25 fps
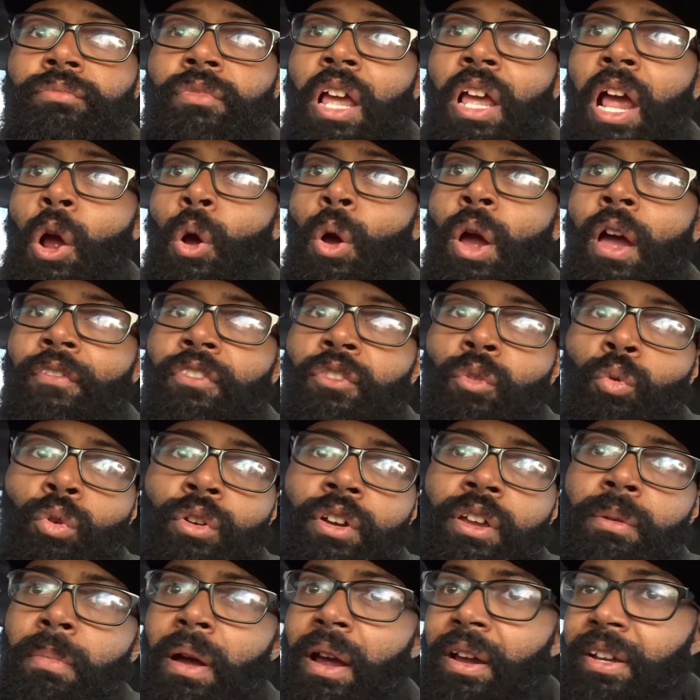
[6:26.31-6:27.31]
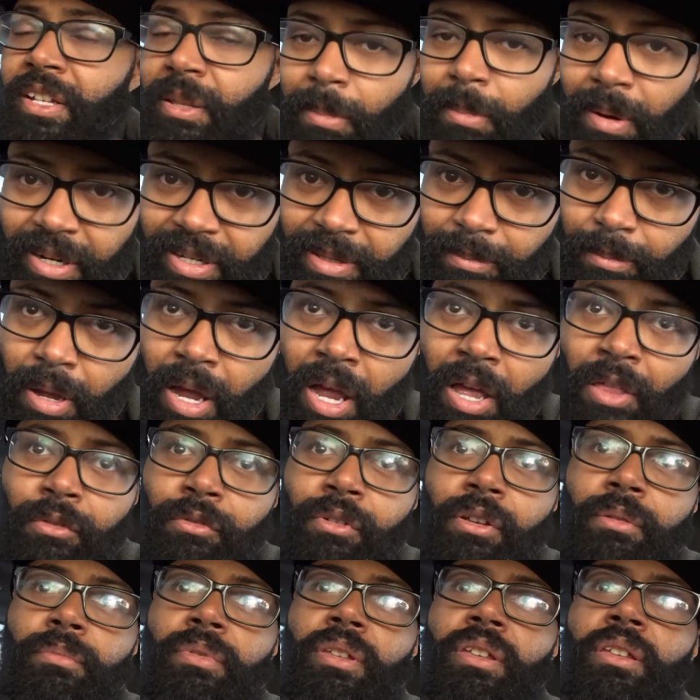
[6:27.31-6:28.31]
I don't have to worry about anybody
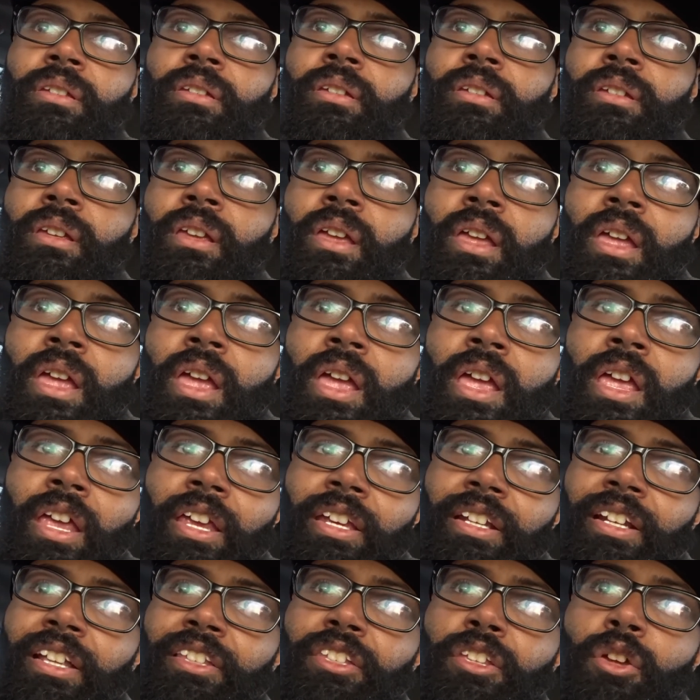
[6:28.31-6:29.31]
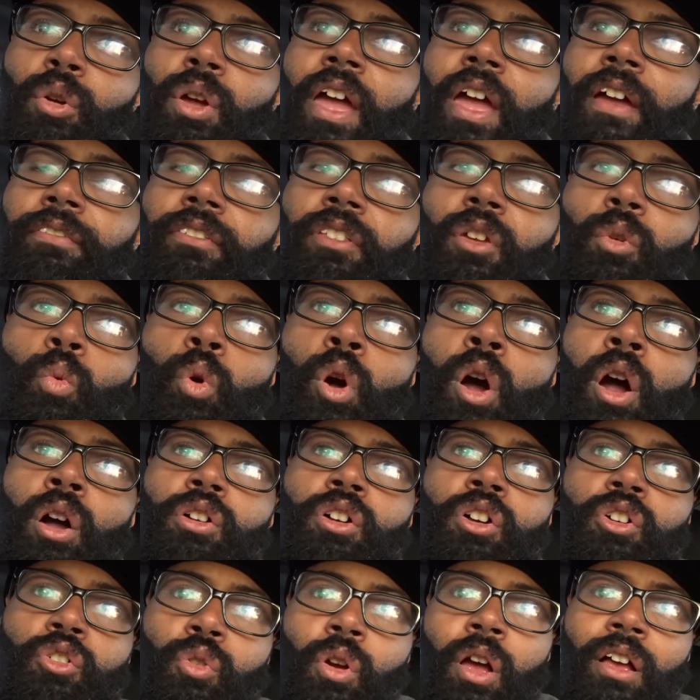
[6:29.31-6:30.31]
bothering me. And I don't have to
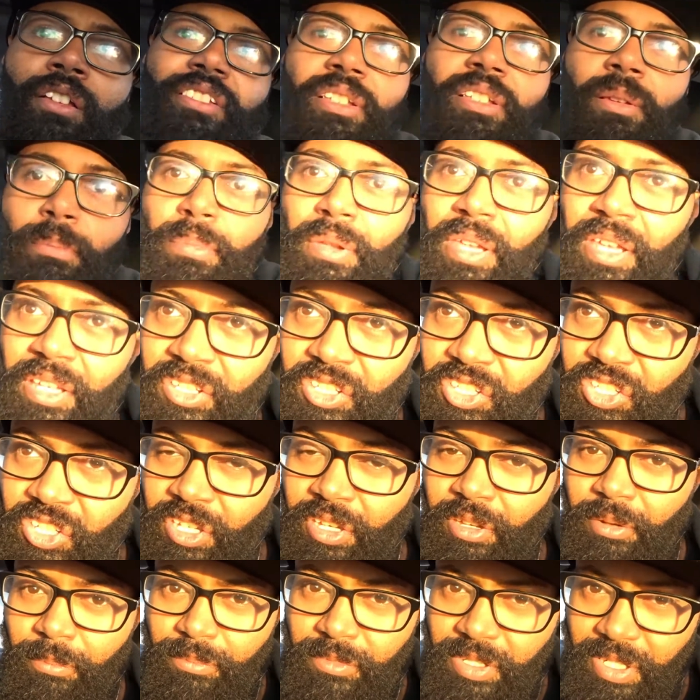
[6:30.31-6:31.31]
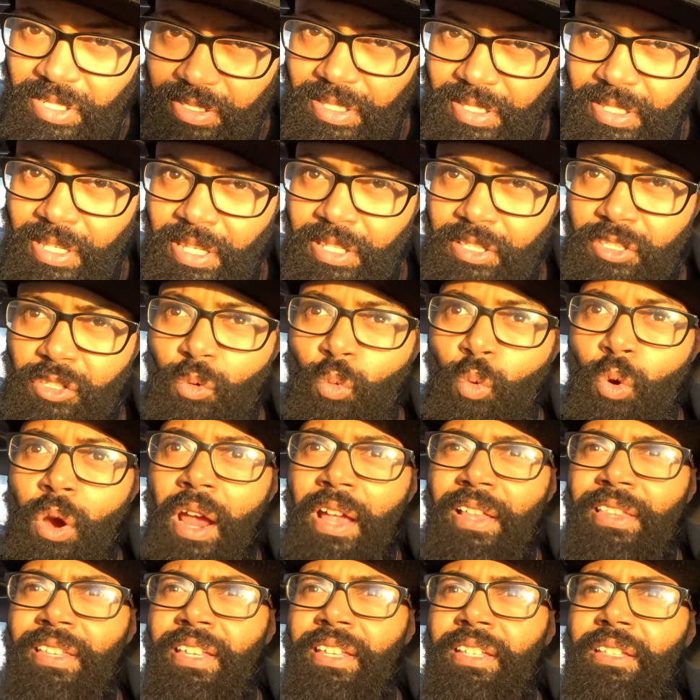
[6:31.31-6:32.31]
walk across a big gym just to get to where
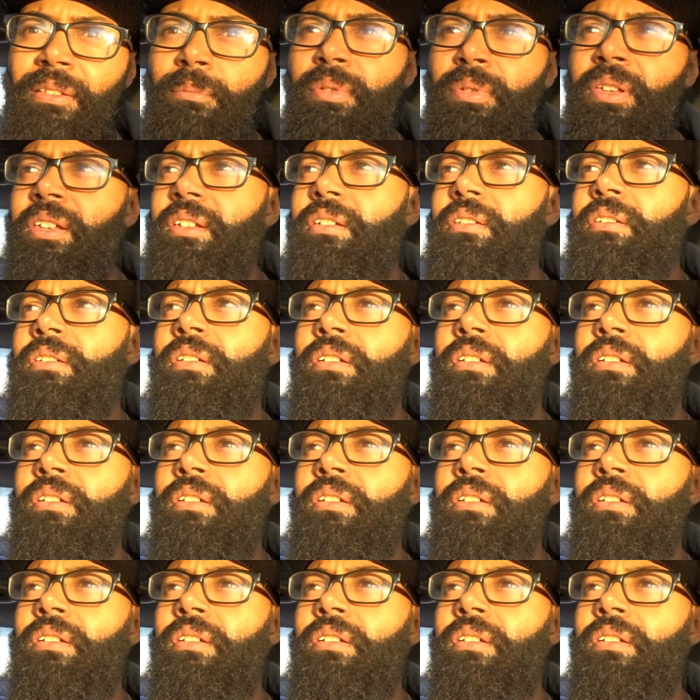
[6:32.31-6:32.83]
I need to be.